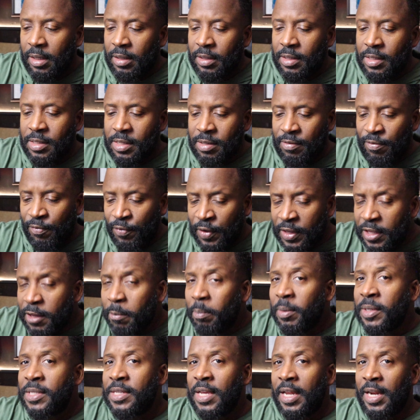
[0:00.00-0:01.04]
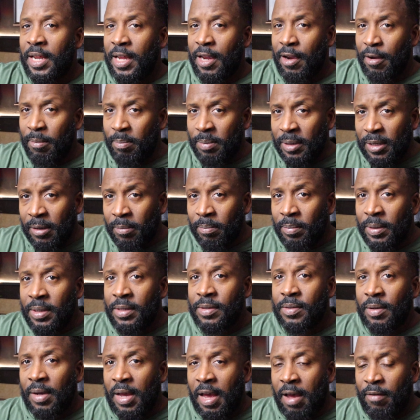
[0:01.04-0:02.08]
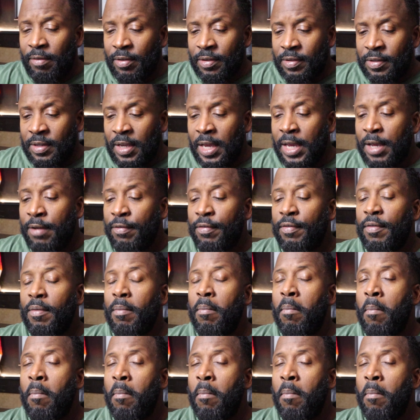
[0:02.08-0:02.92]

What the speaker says: 50% of Airbnbs will have a safe.